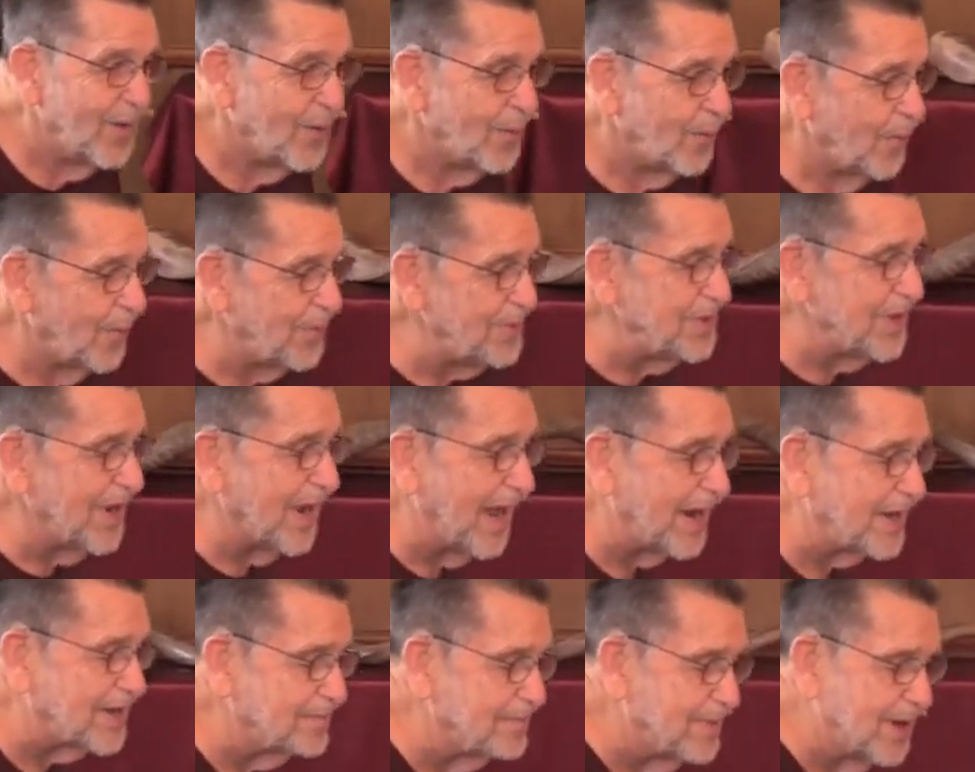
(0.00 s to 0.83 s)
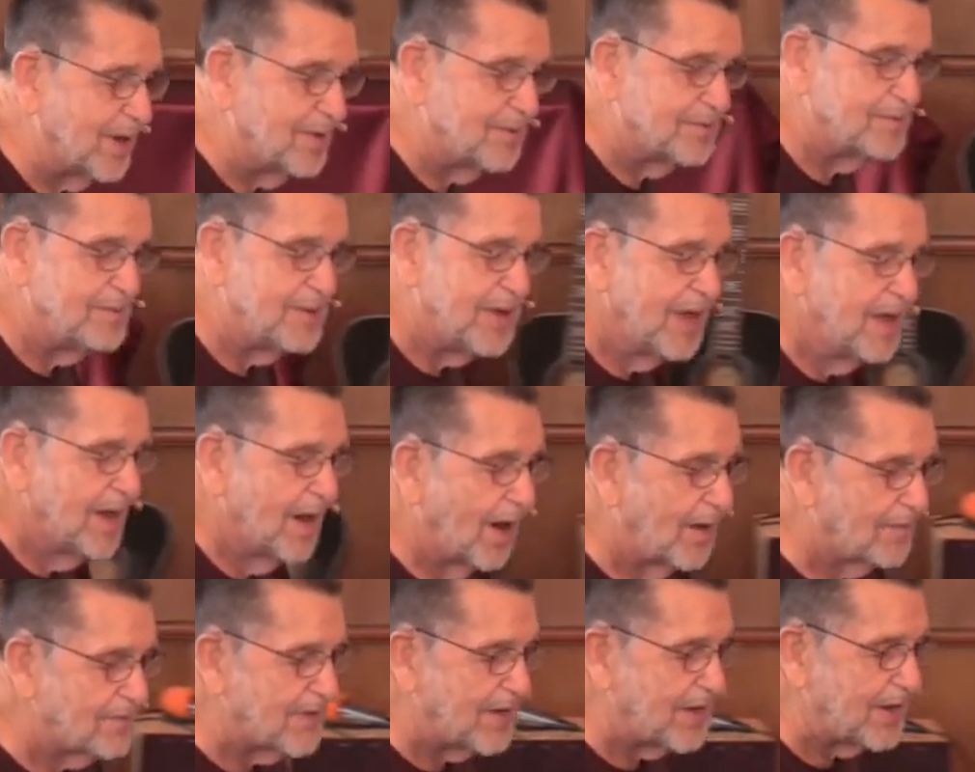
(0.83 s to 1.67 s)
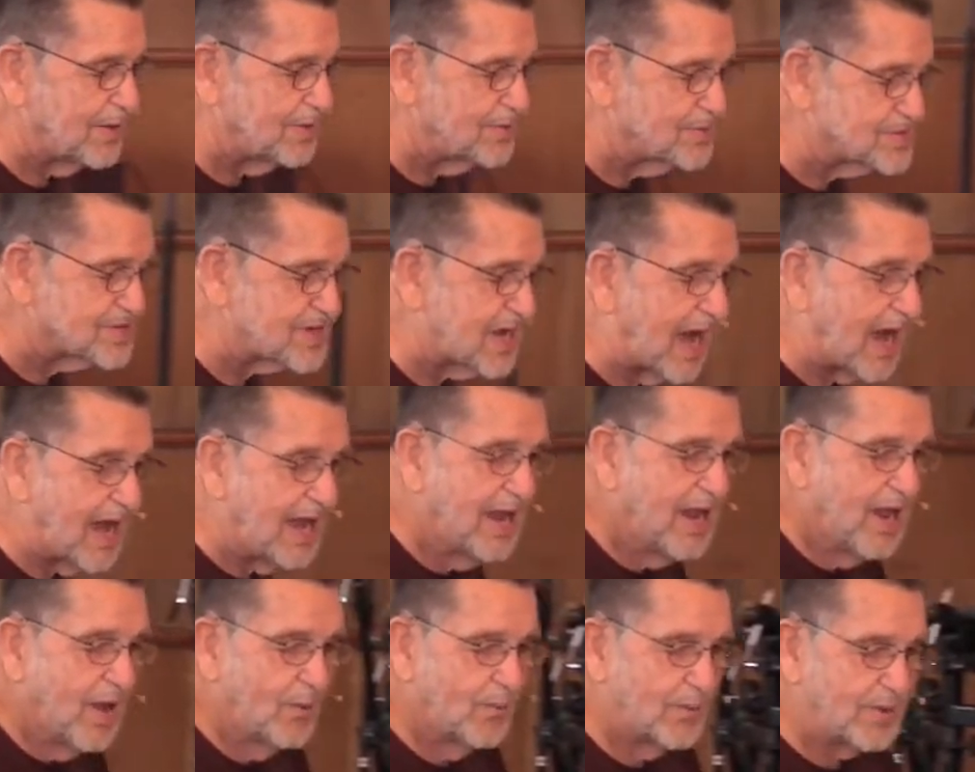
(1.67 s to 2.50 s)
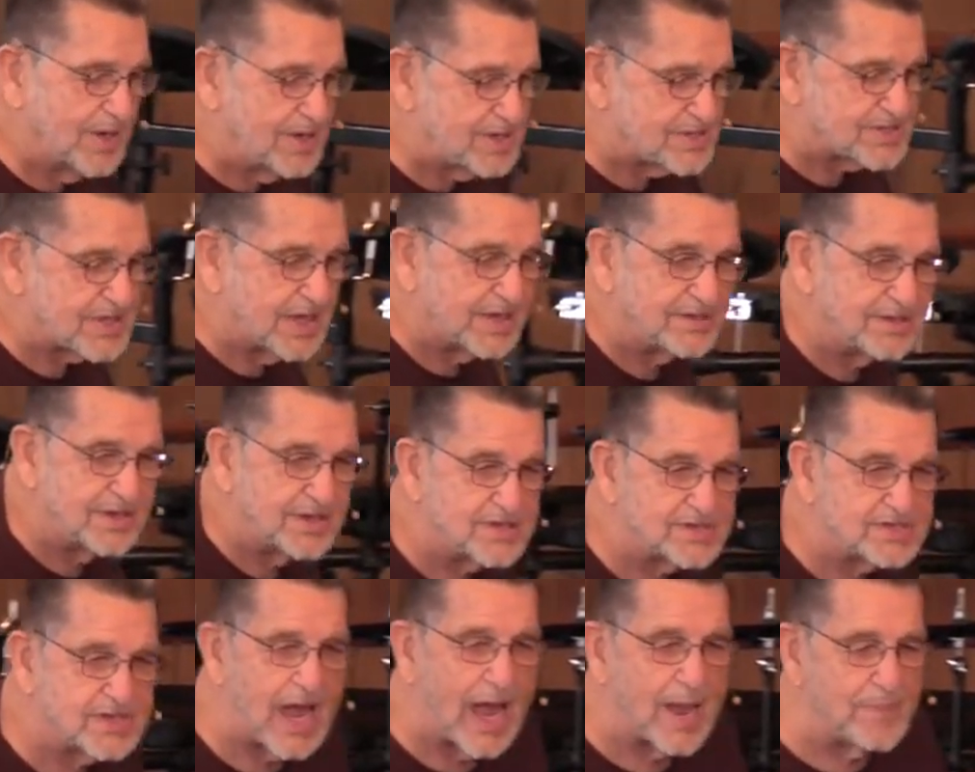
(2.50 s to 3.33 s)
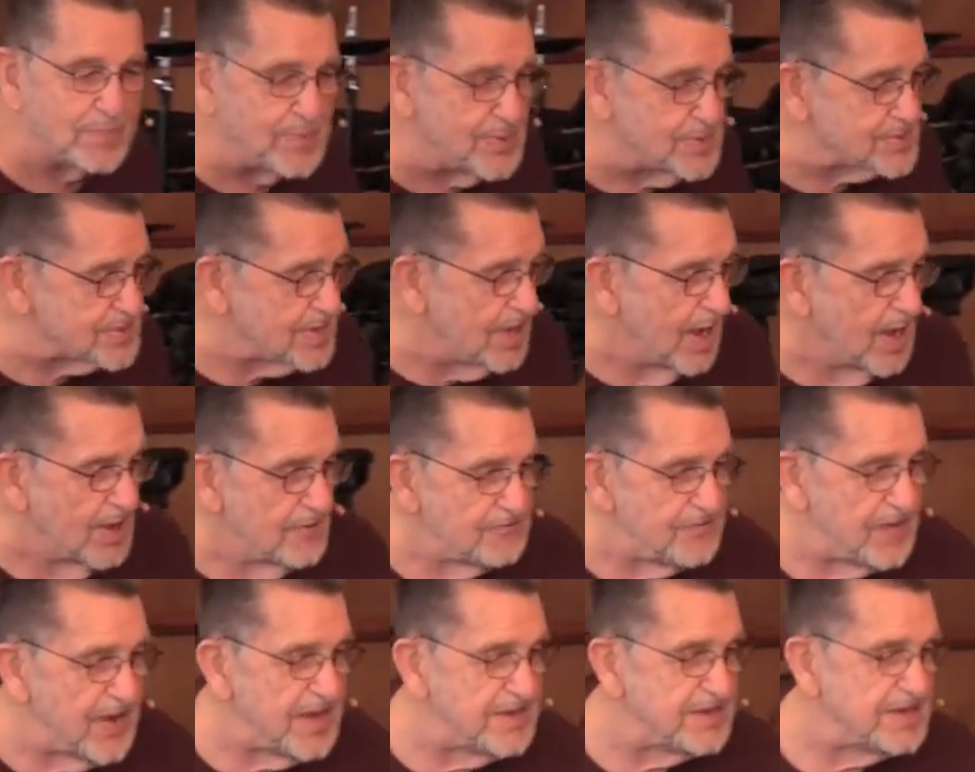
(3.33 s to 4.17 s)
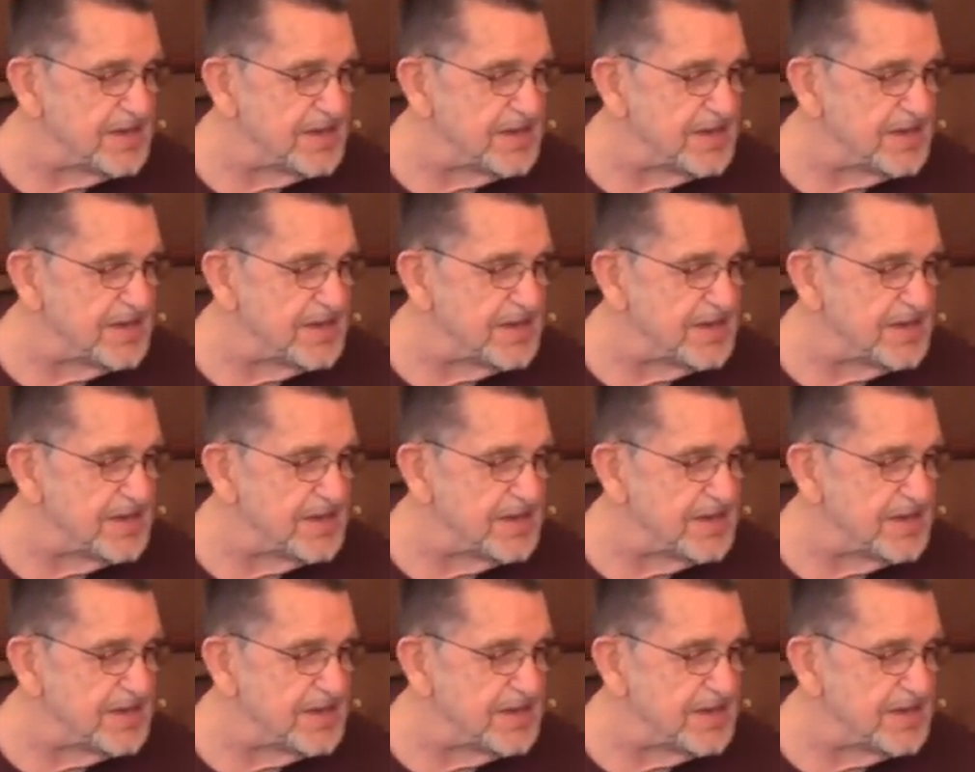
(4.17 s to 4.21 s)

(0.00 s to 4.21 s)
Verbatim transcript: Wouldn't you like to have been on the, on the hillside when he said to the disciples, Feed